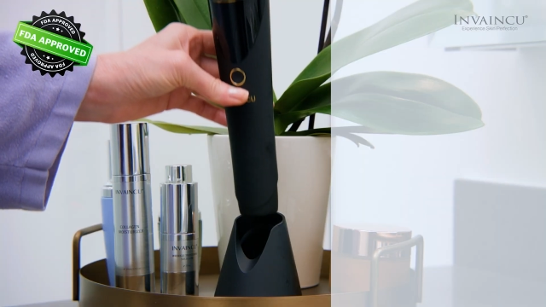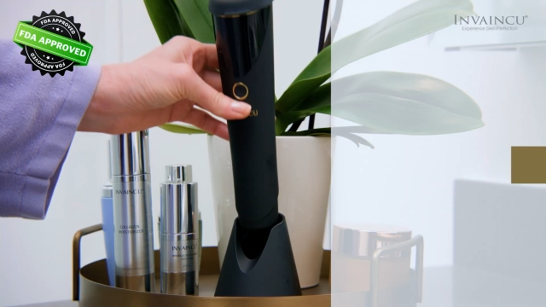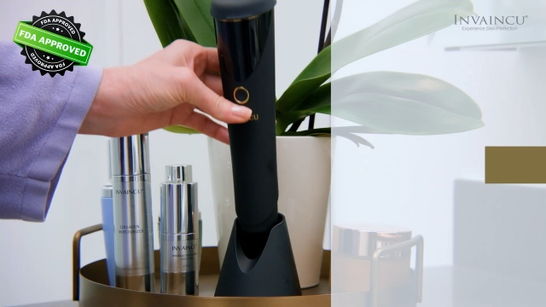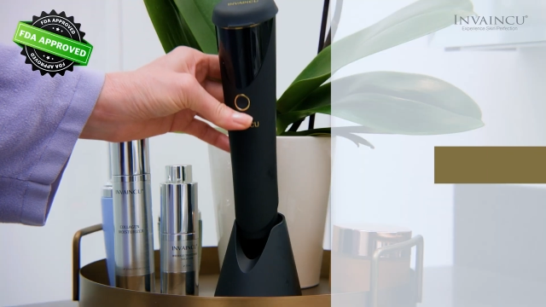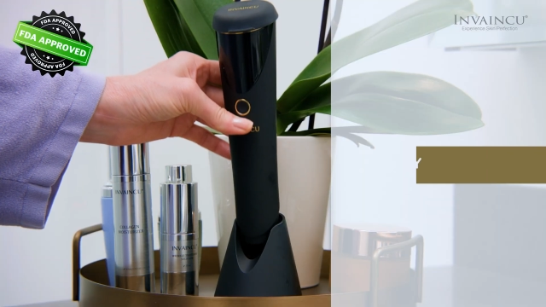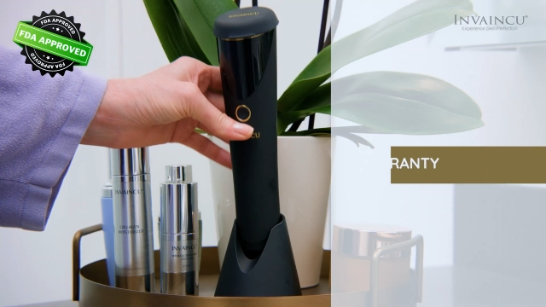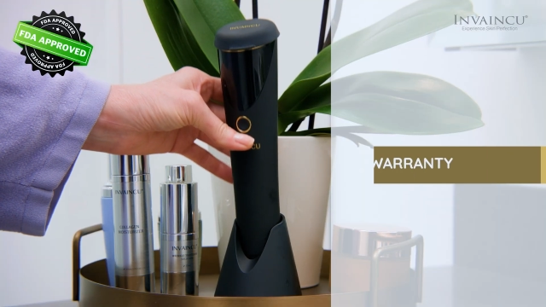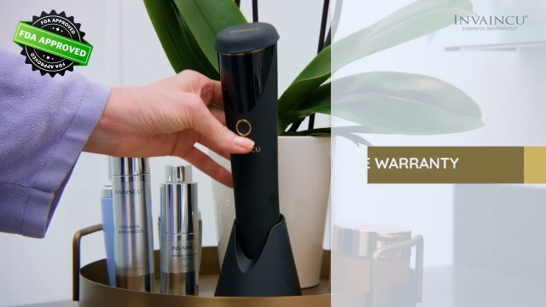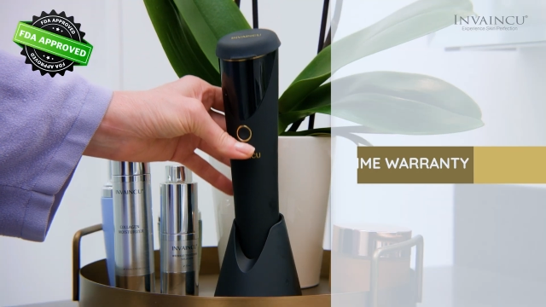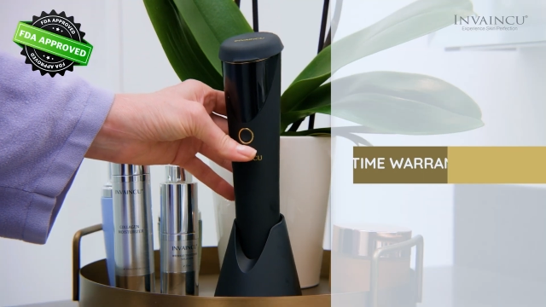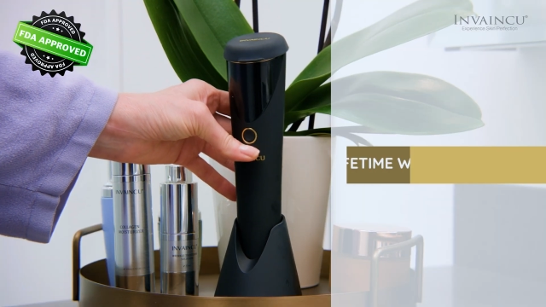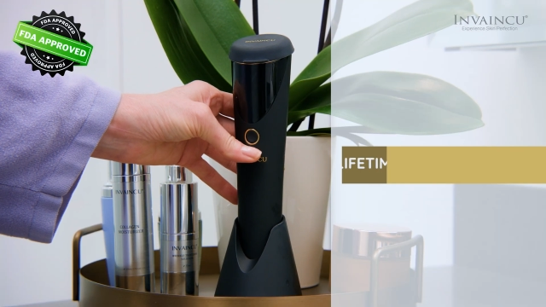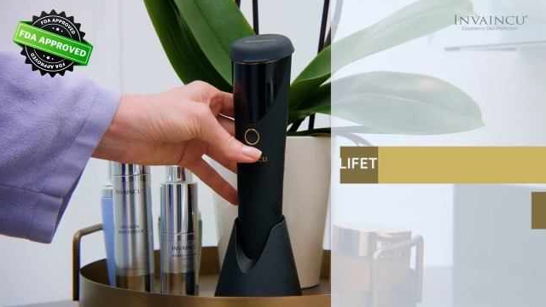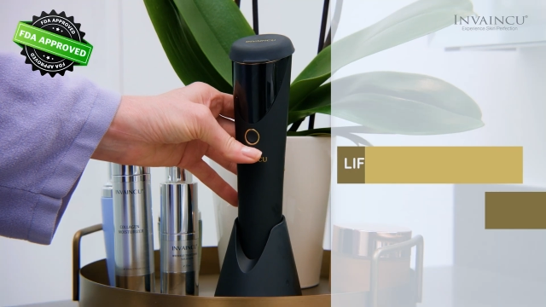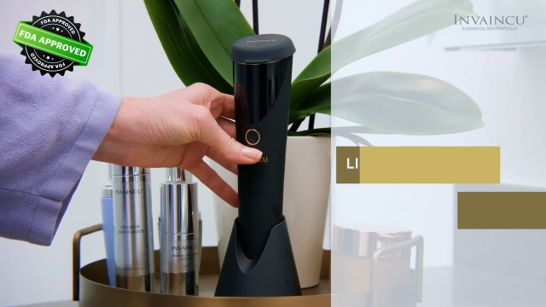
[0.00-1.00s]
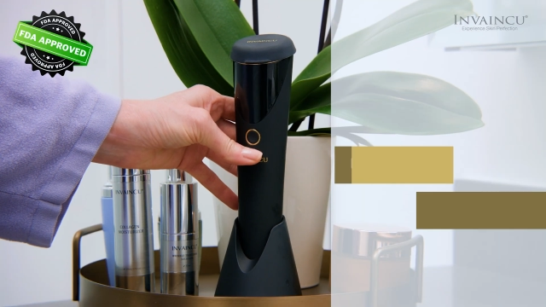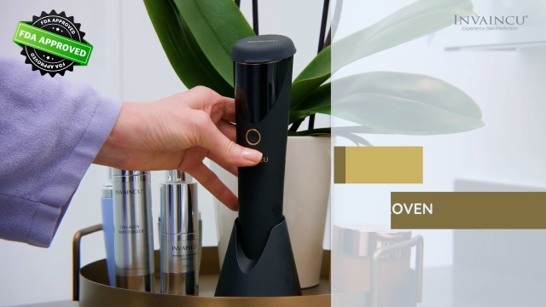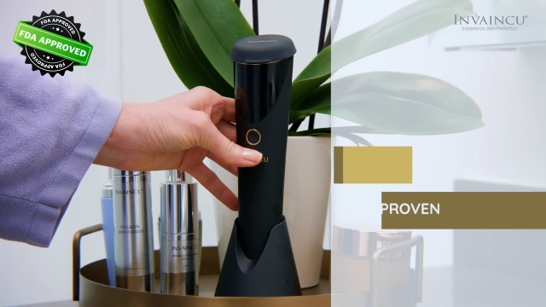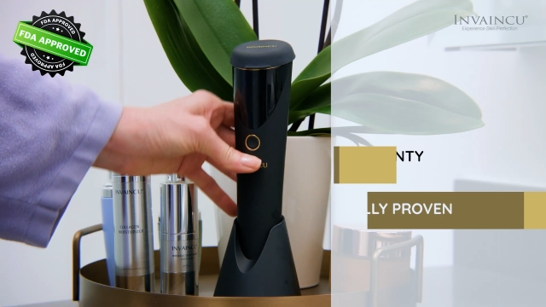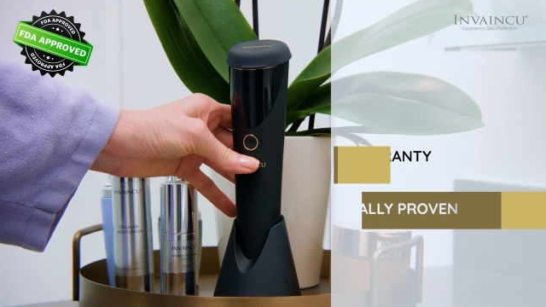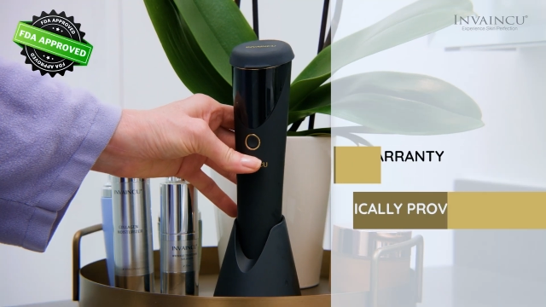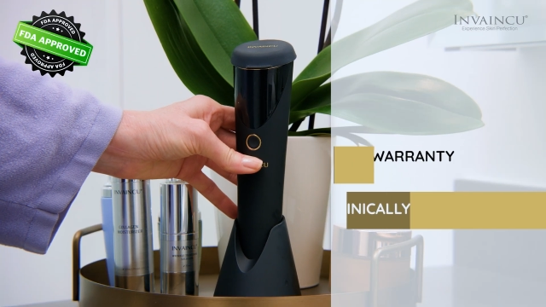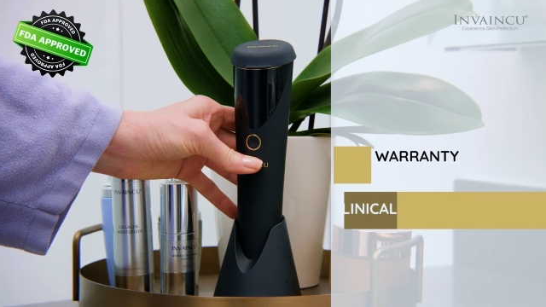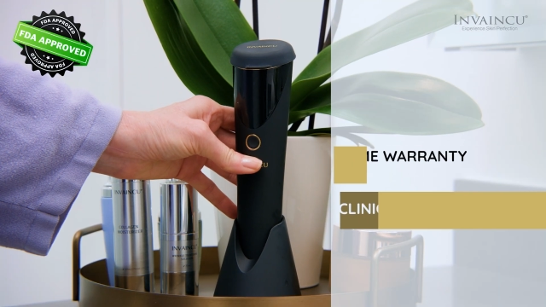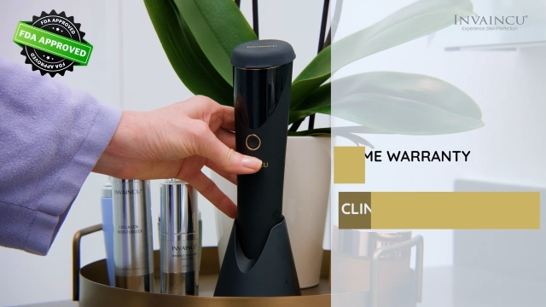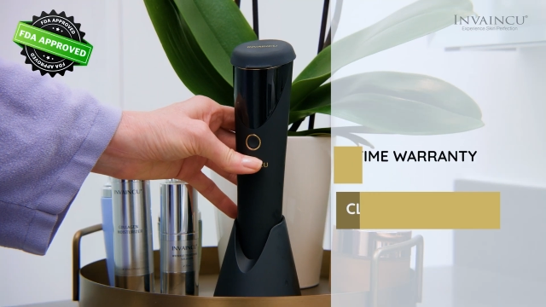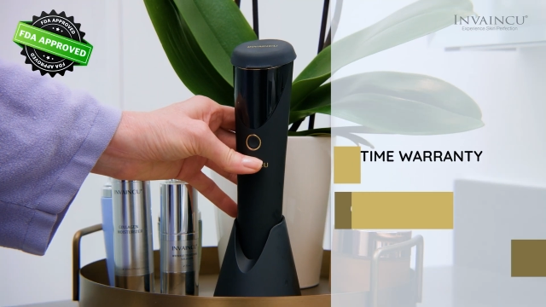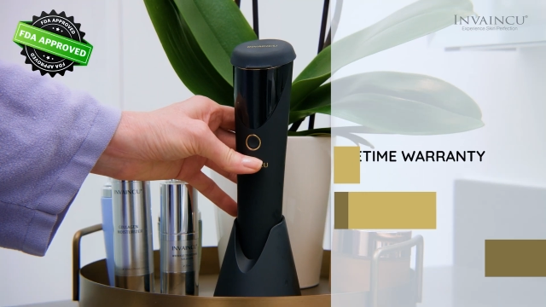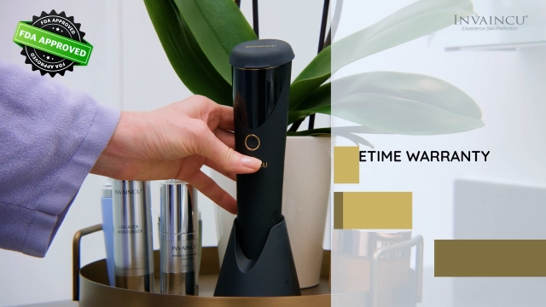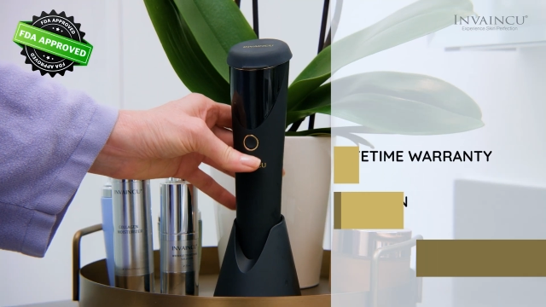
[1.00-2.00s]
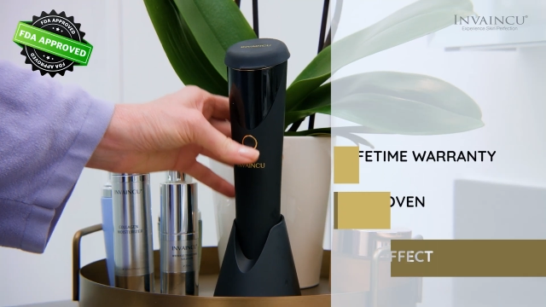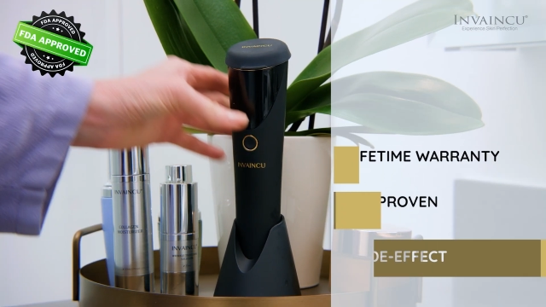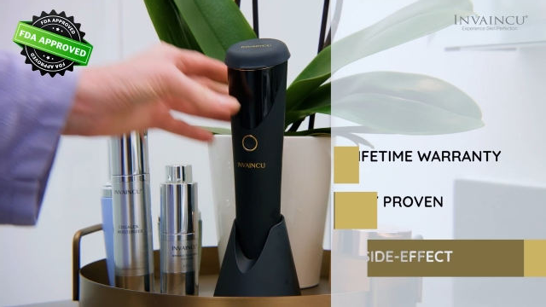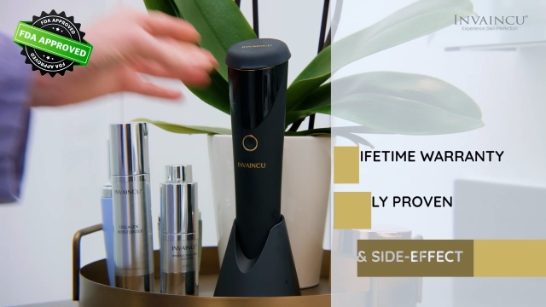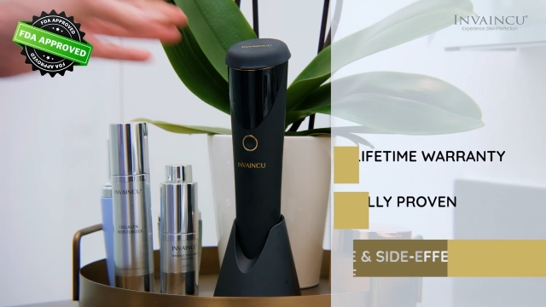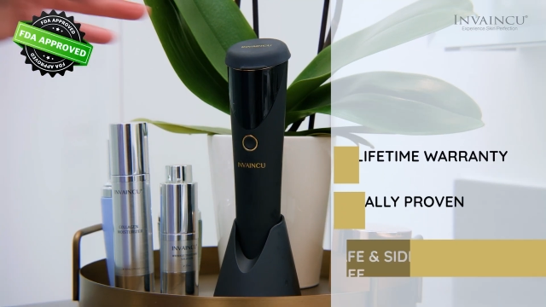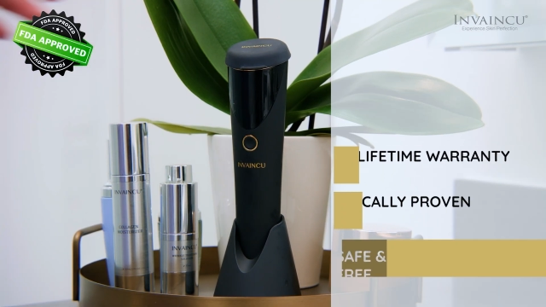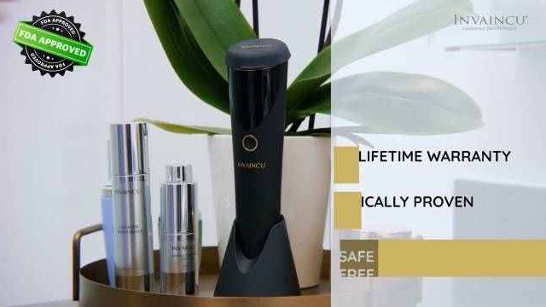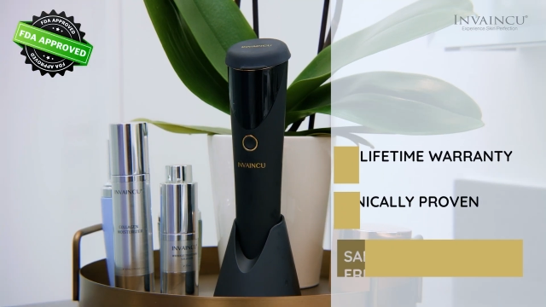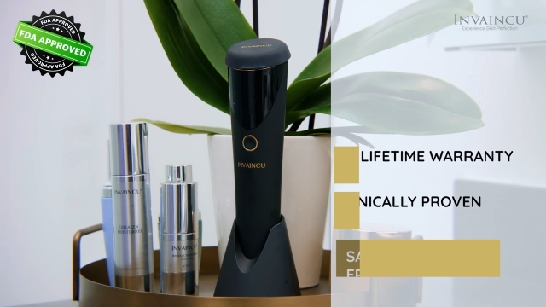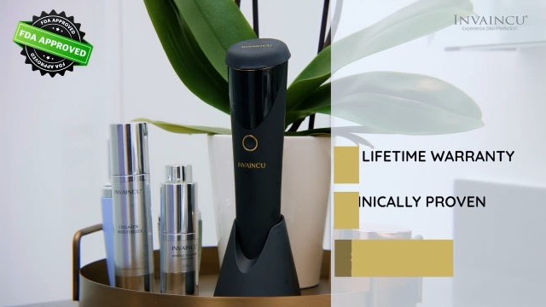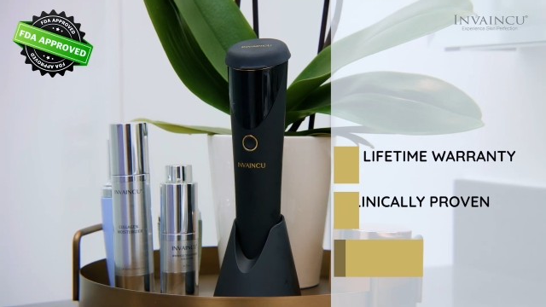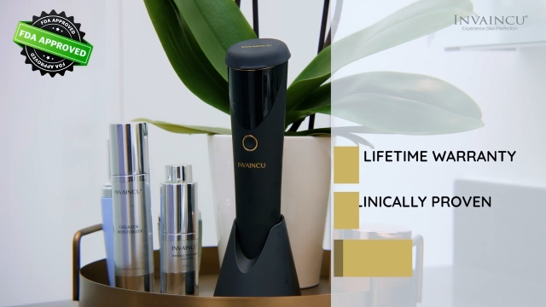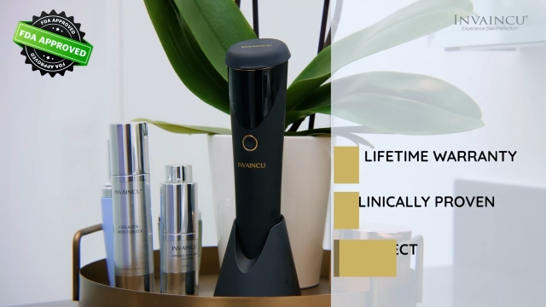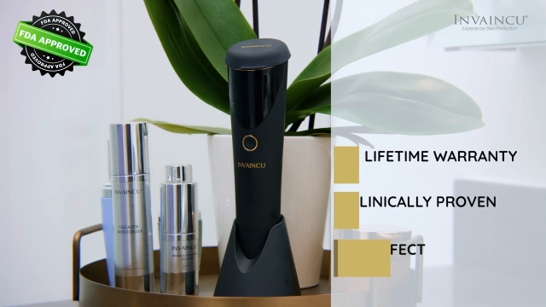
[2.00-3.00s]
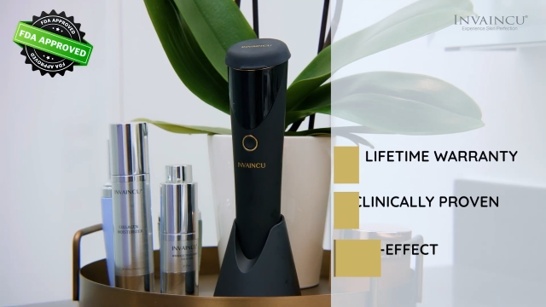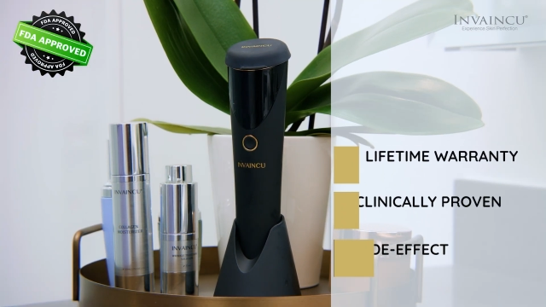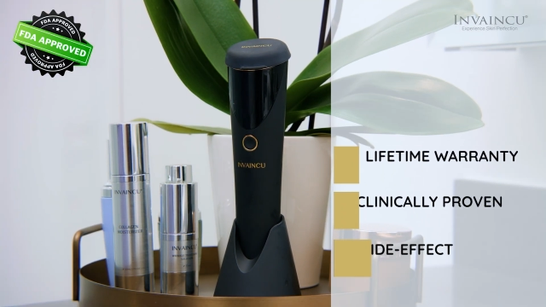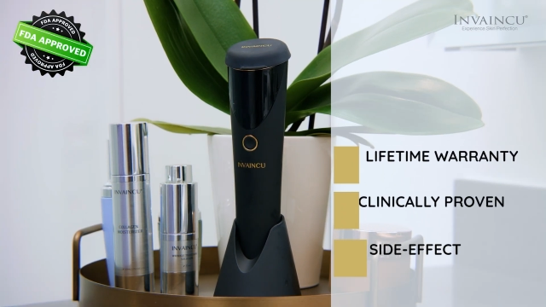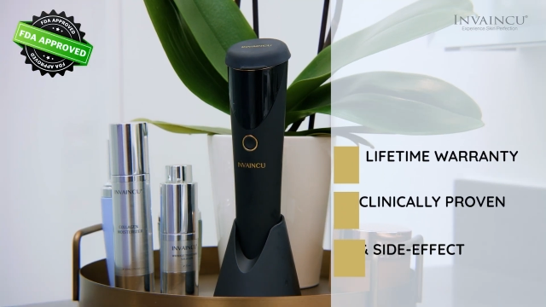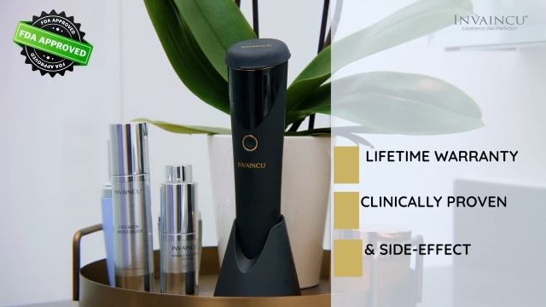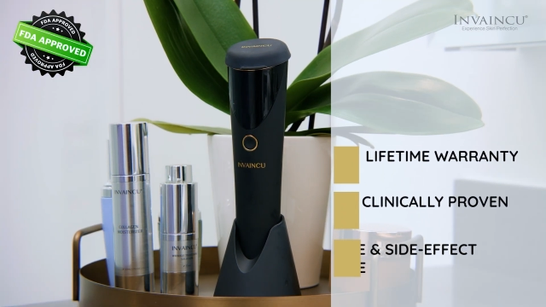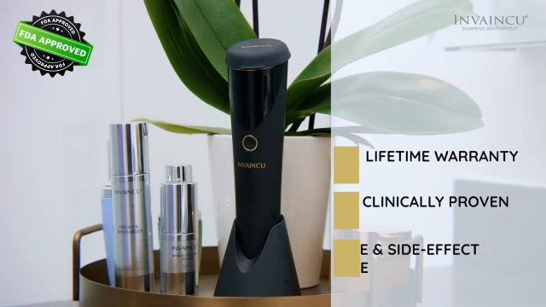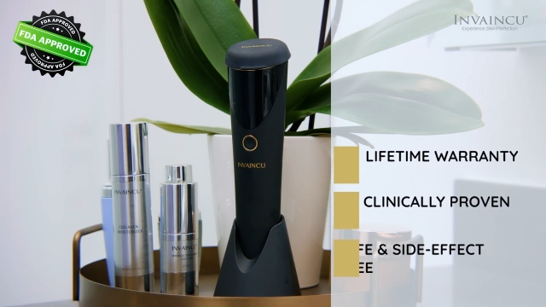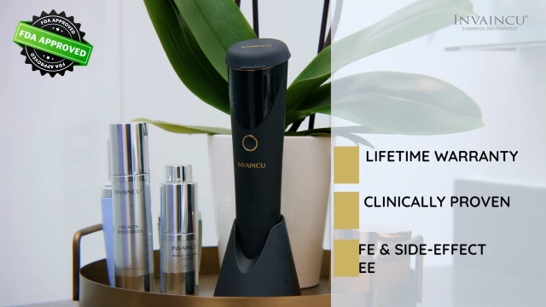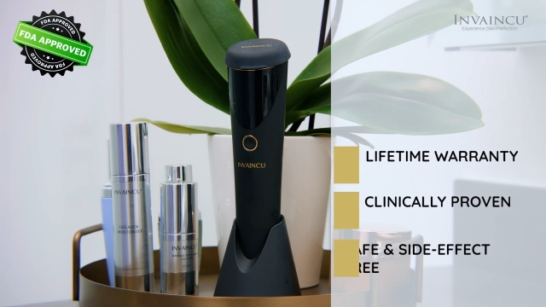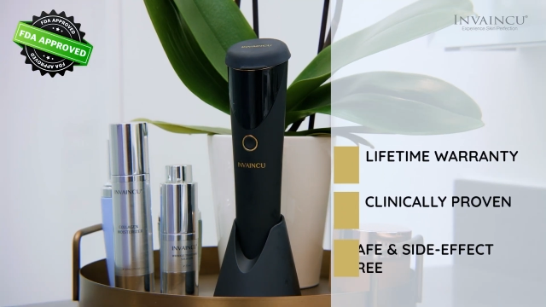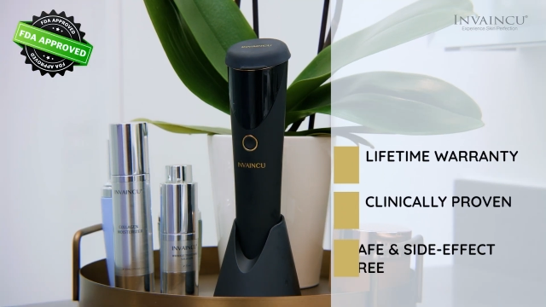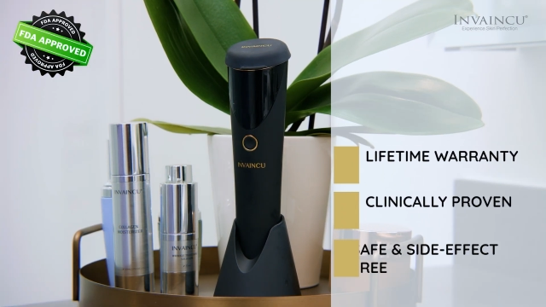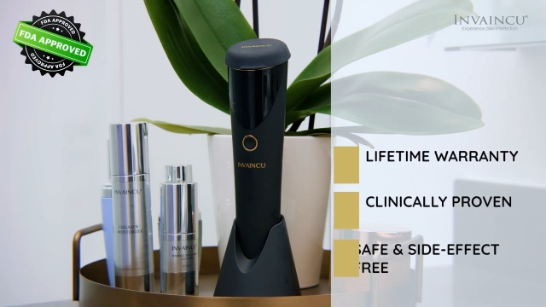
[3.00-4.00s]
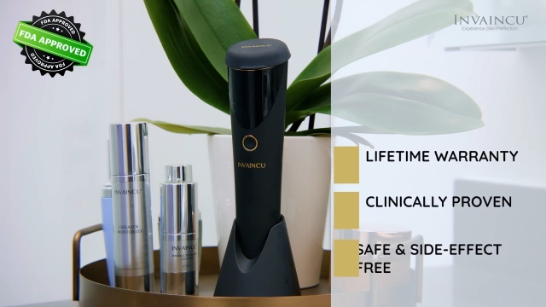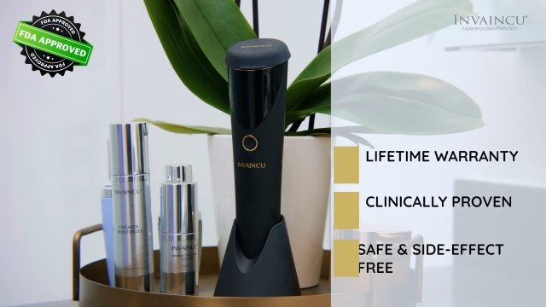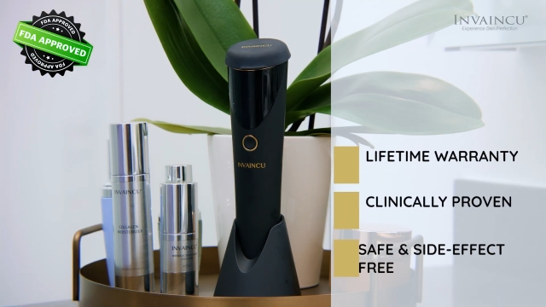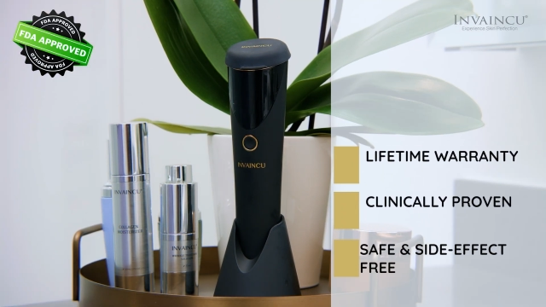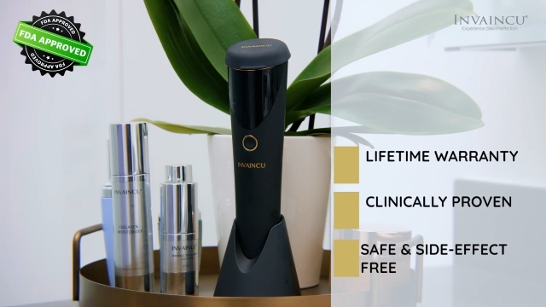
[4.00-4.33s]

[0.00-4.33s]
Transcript: [unreadable: no face in view]